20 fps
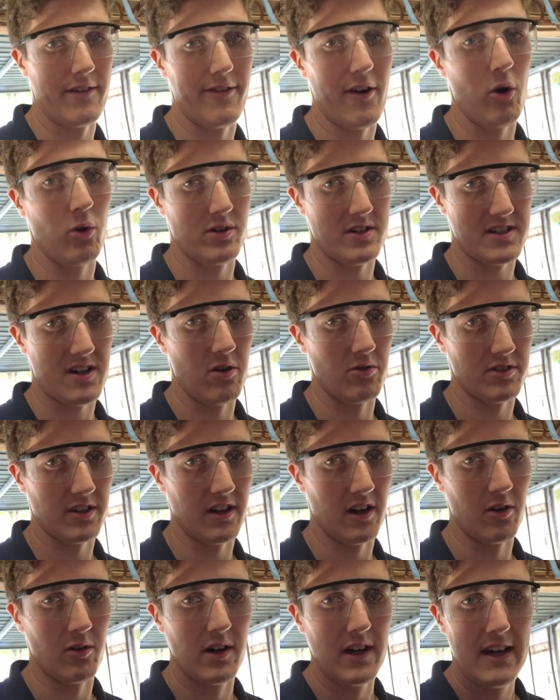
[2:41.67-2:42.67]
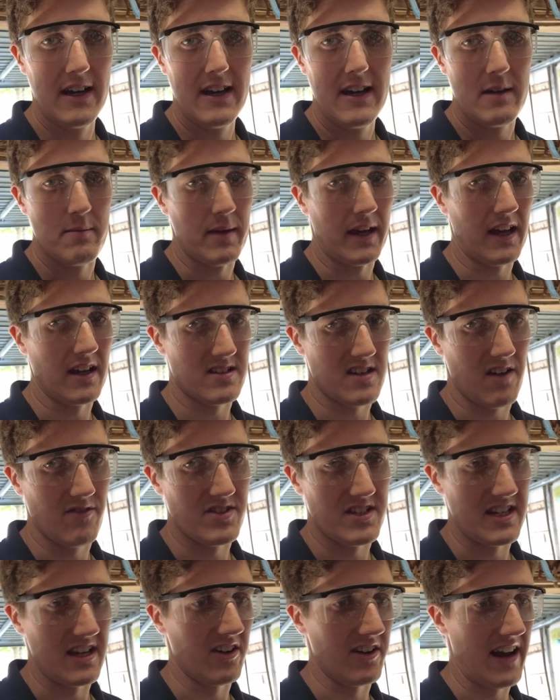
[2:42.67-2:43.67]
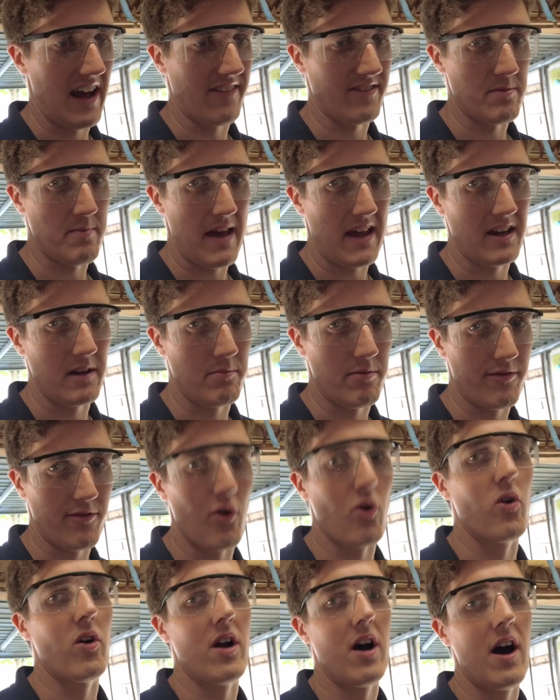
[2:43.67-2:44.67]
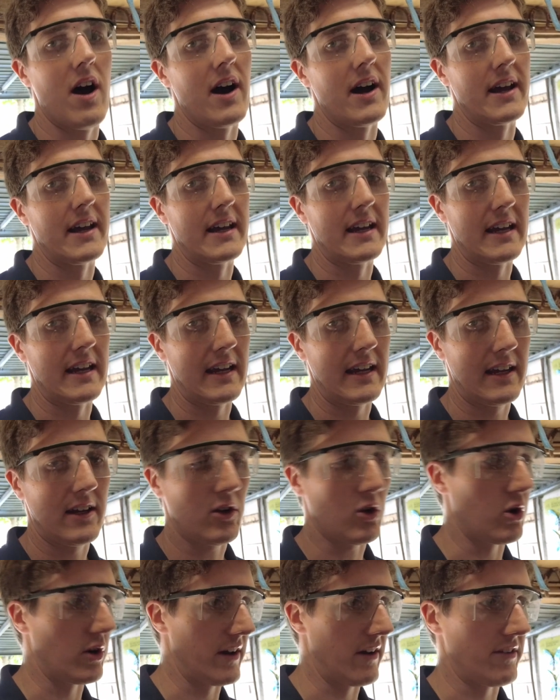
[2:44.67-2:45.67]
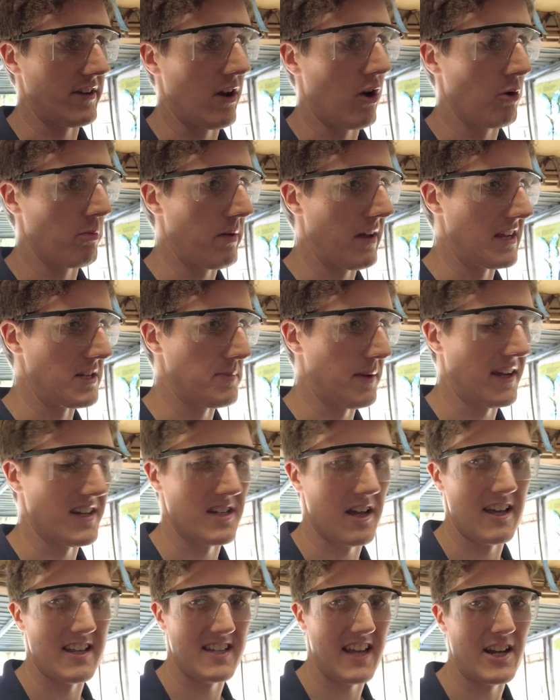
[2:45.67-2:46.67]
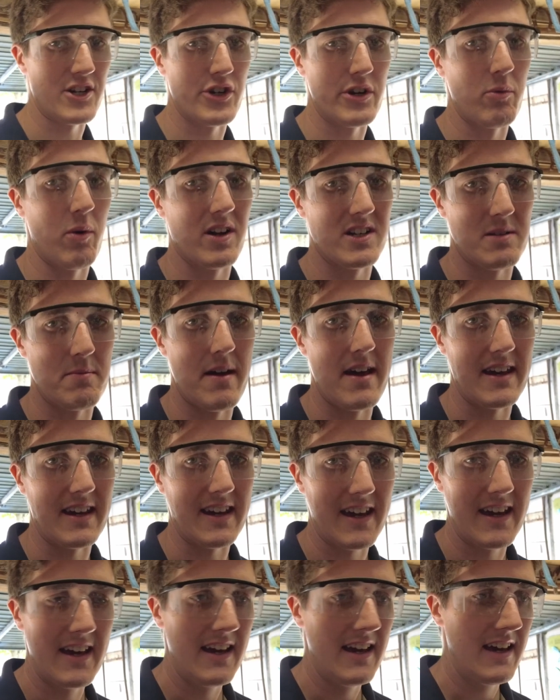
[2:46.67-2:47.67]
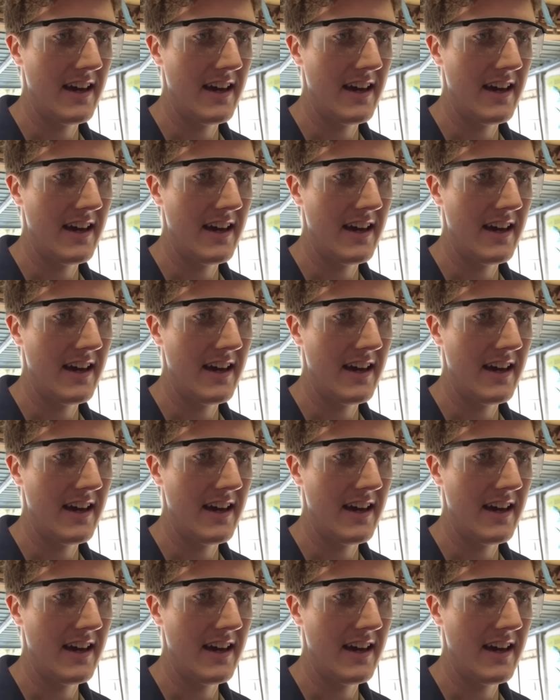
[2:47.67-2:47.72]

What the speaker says: fold is going to go, because obviously I'm going to have to bend it before I cut out the old piece, because I essentially want to make